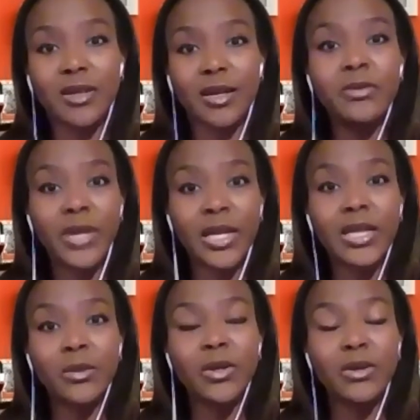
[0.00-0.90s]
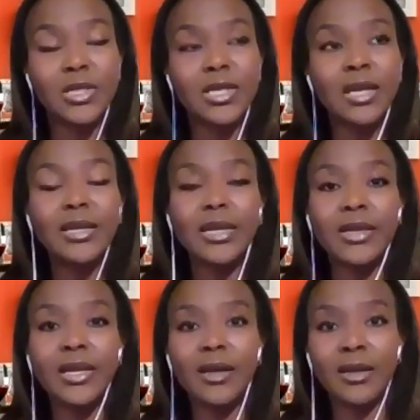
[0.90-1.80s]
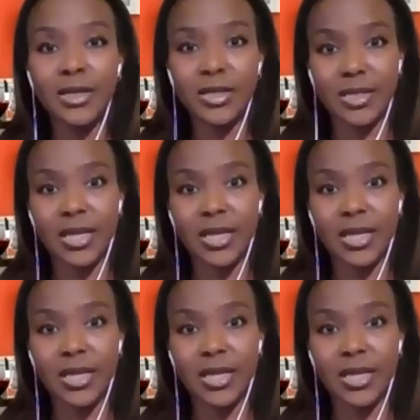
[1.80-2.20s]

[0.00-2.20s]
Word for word: I really would, certainly at the earliest